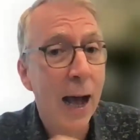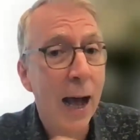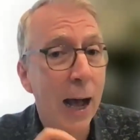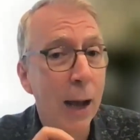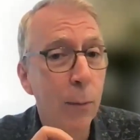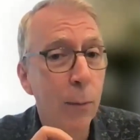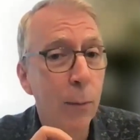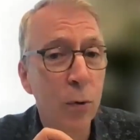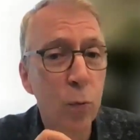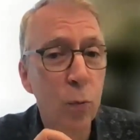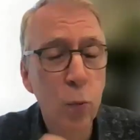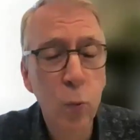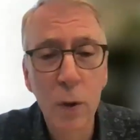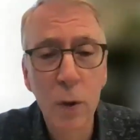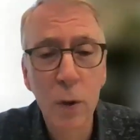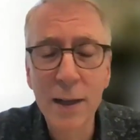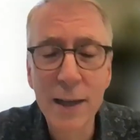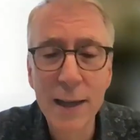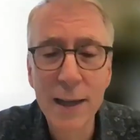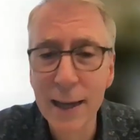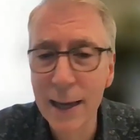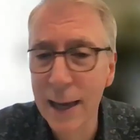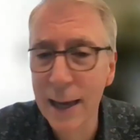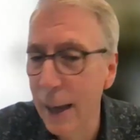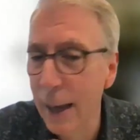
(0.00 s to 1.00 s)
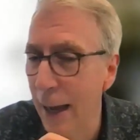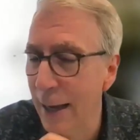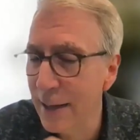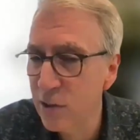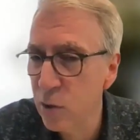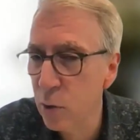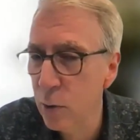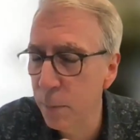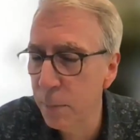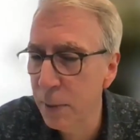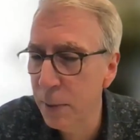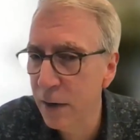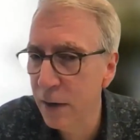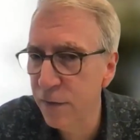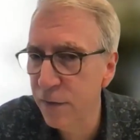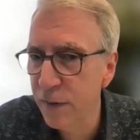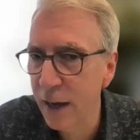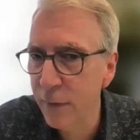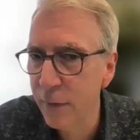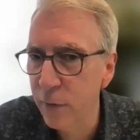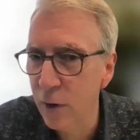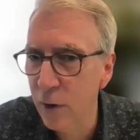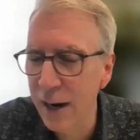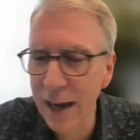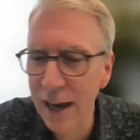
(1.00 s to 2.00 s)
I would really ask you a big
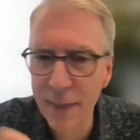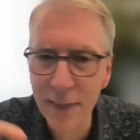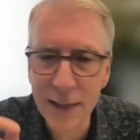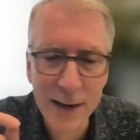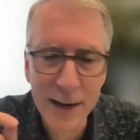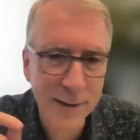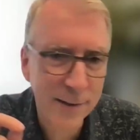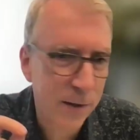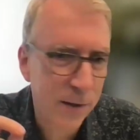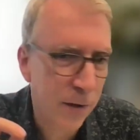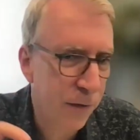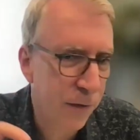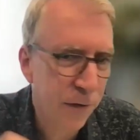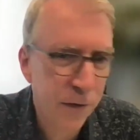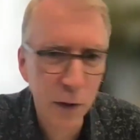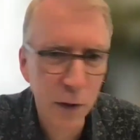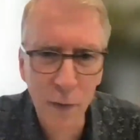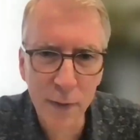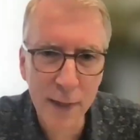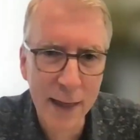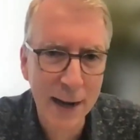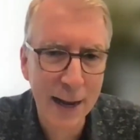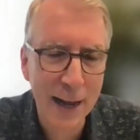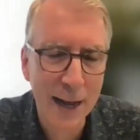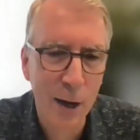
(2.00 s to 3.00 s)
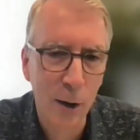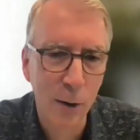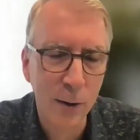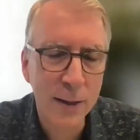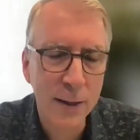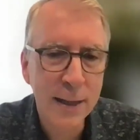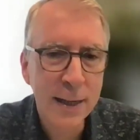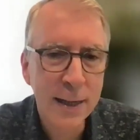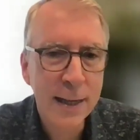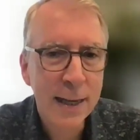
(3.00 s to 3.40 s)
favor, and that is to fill that out.